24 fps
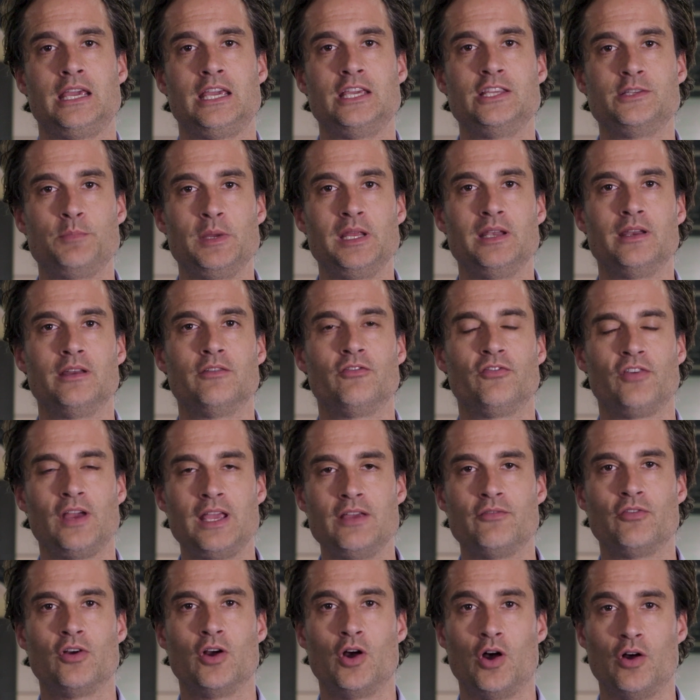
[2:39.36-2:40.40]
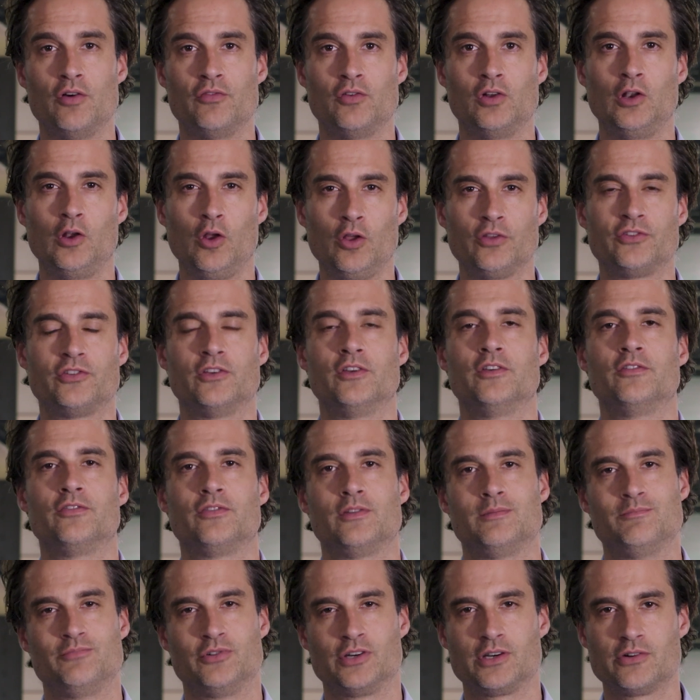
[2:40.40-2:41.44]
He's been in favor of a lot of
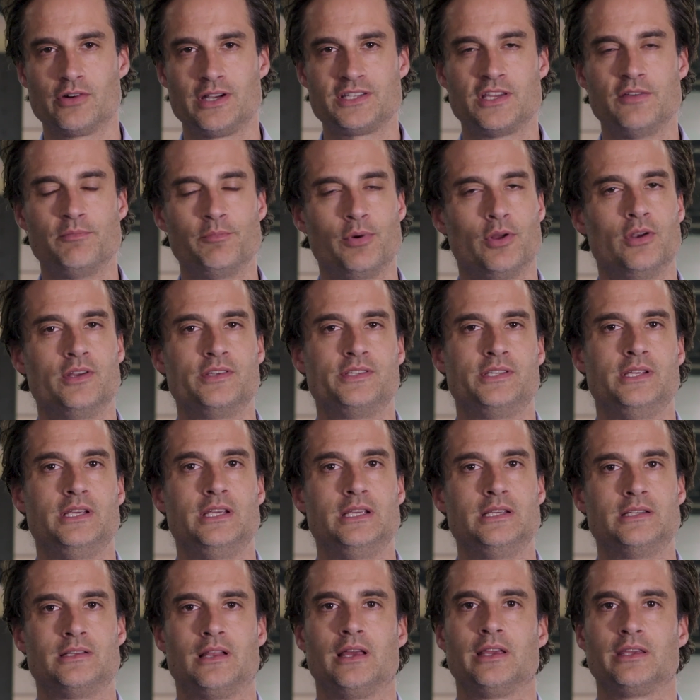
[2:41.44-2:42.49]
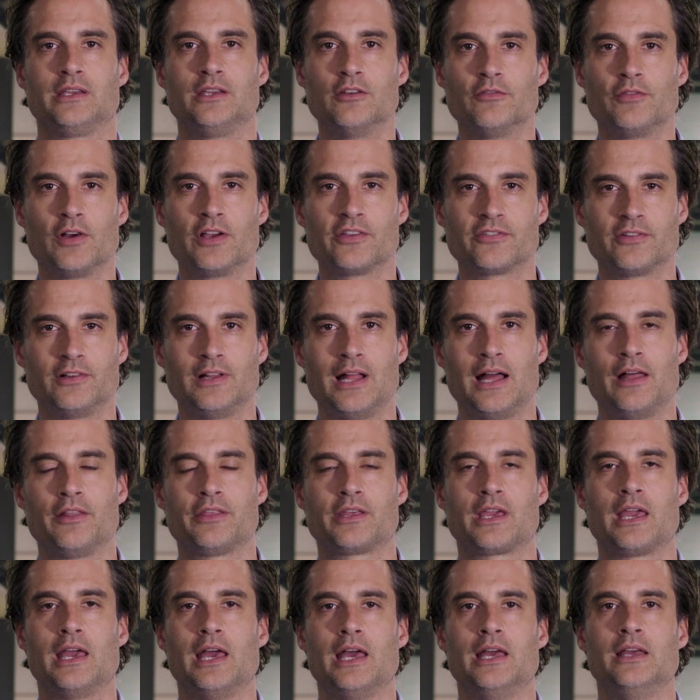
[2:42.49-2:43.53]
progressive policies like universal
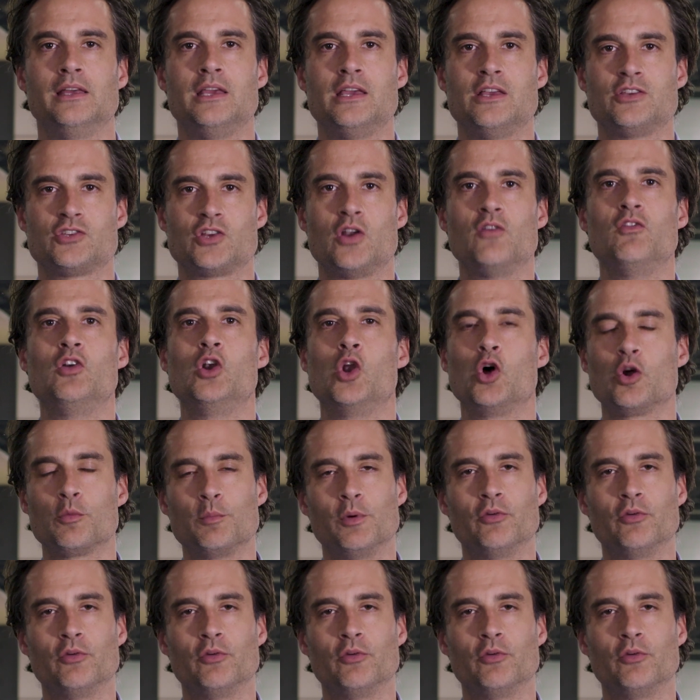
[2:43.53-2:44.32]
healthcare, sort of long